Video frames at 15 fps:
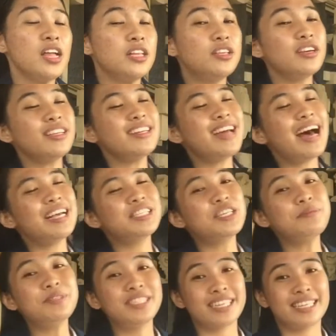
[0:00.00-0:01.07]
Due to the
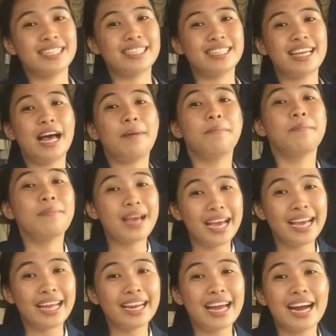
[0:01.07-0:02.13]
assumptions that
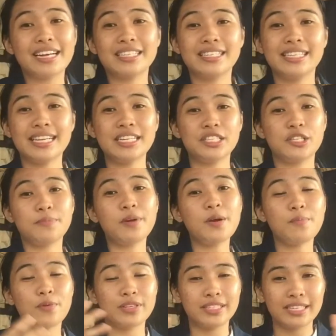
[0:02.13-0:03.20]
men are still in
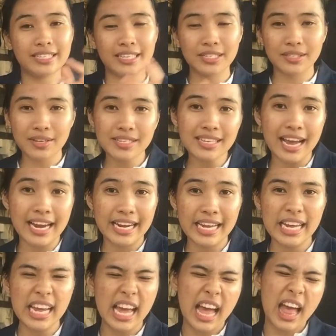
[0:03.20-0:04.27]
superposition
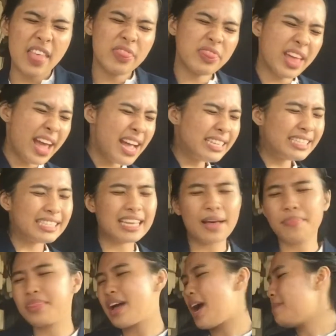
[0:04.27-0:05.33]
society, they
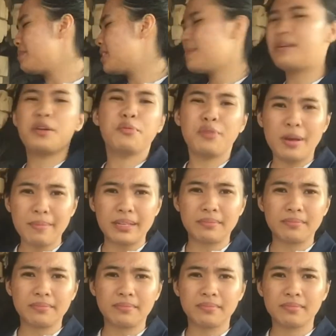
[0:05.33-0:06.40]
sometimes demean women.
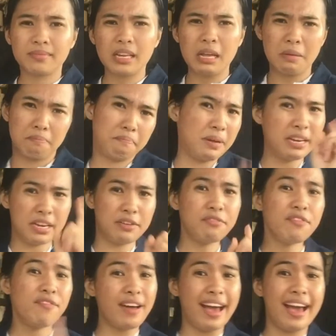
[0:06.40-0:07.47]
But in
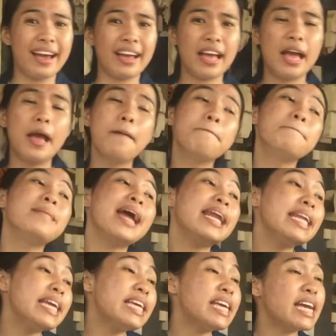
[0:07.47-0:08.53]
fact,
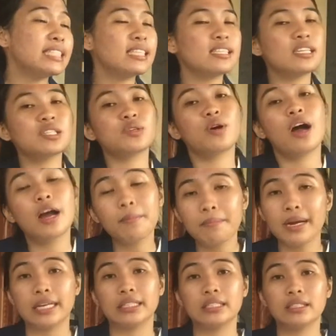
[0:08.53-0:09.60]
many cases also harm
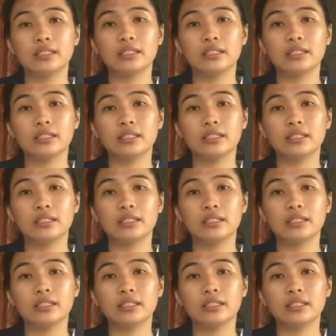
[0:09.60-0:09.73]
men.